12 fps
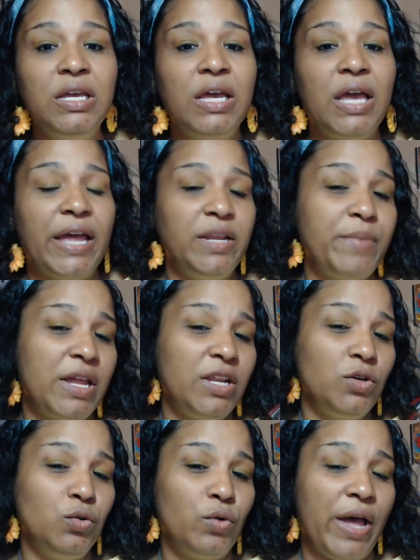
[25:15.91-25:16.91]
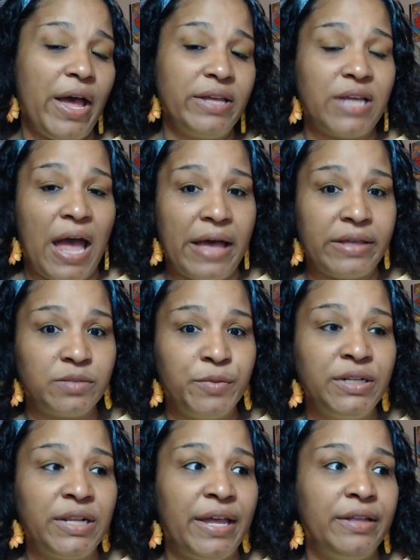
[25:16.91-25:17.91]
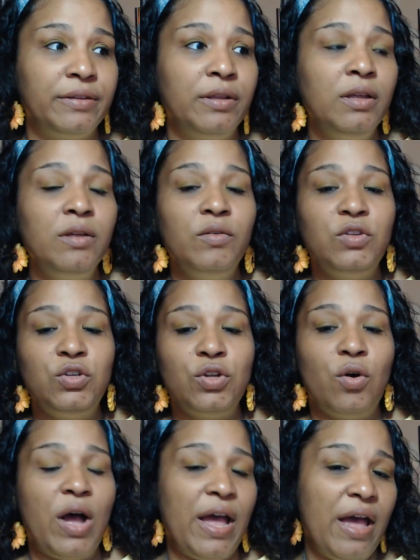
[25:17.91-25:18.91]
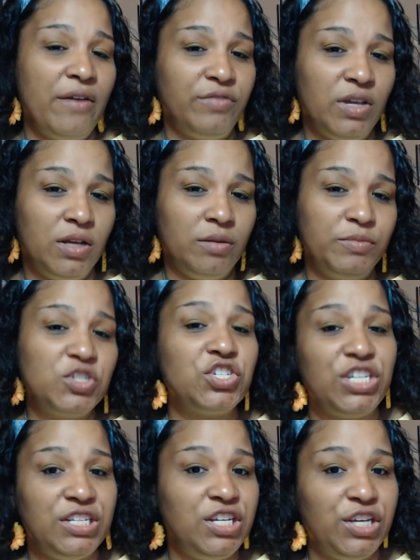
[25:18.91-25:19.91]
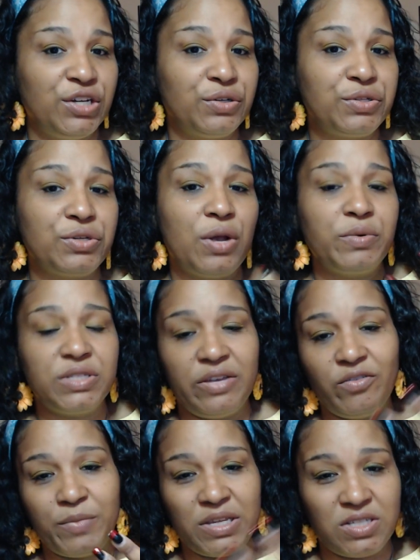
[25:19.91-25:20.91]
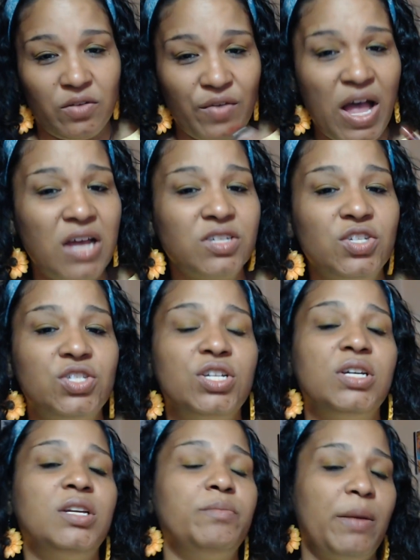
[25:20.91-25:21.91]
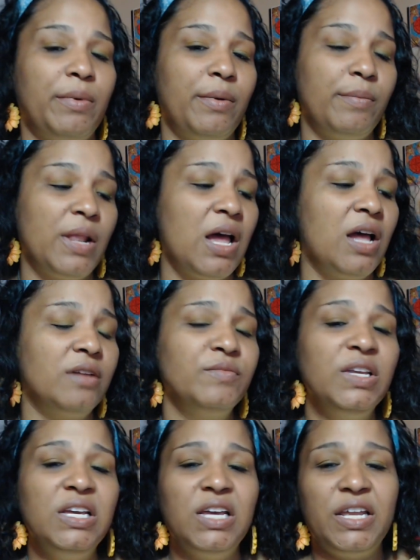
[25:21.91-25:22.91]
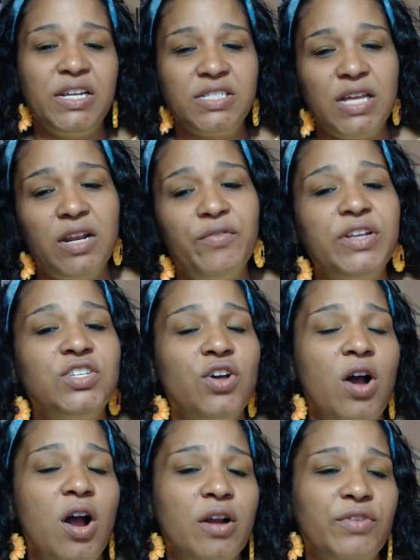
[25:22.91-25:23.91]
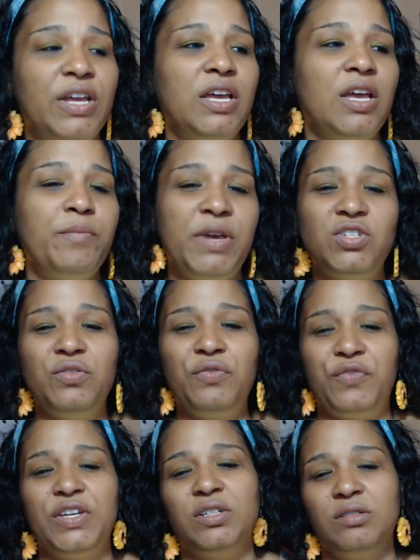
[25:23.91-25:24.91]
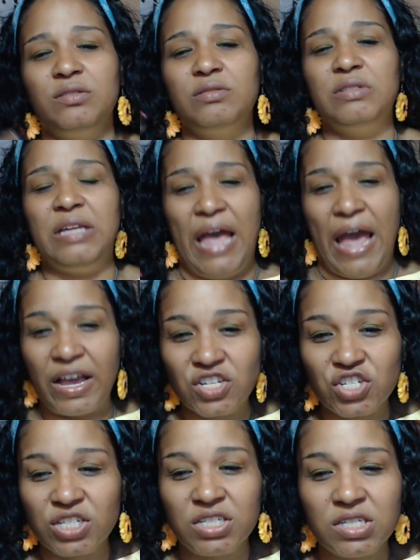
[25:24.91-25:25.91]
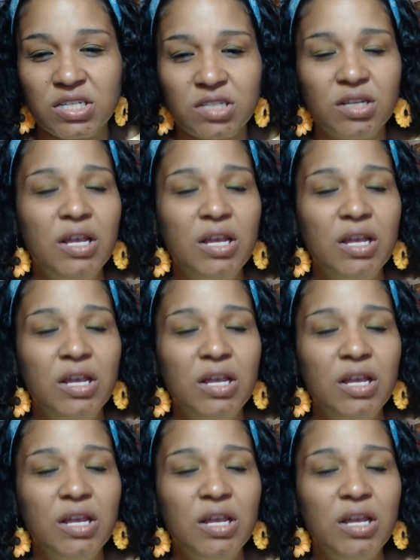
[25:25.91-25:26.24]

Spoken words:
Anybody who has asthma, like, I have the machine here, so I was giving myself oxygen, blah, blah, blah, blah. It accelerates your heart rate. It makes you feel anxious.